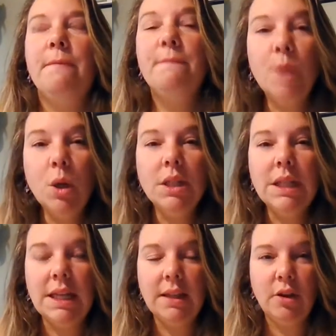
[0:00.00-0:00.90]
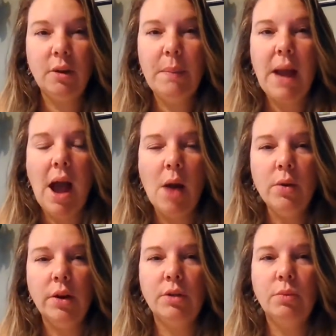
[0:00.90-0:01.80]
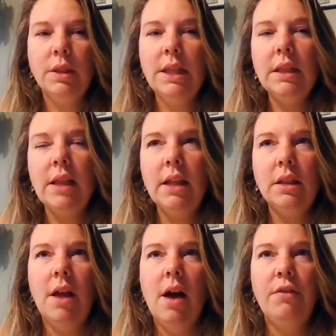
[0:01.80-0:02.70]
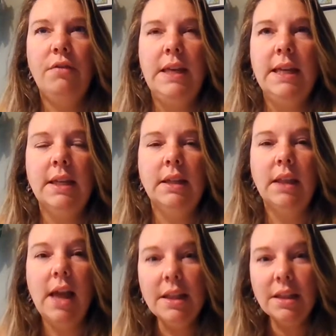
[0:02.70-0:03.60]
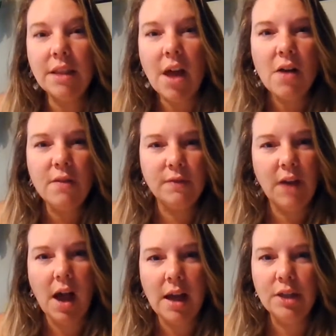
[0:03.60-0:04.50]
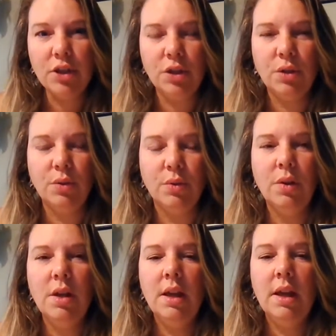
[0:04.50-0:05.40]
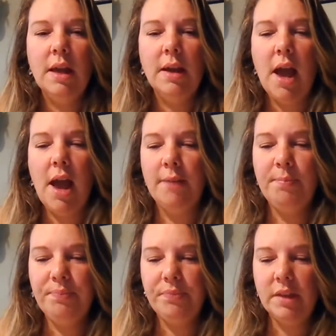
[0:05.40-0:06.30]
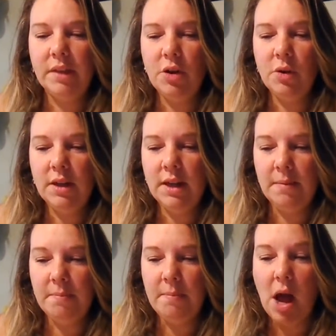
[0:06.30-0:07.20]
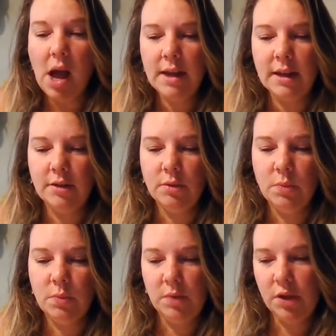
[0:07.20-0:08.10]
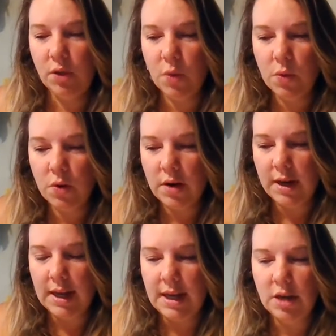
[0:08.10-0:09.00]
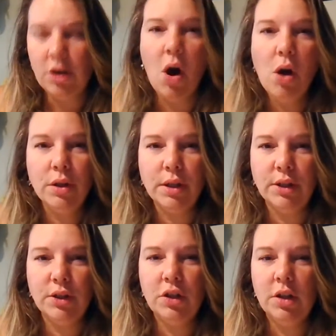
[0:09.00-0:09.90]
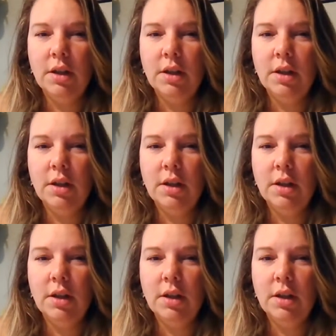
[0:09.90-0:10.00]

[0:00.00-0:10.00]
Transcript: fully in your power and to really let love in. Let love guide you. And, combined your innate knowledge,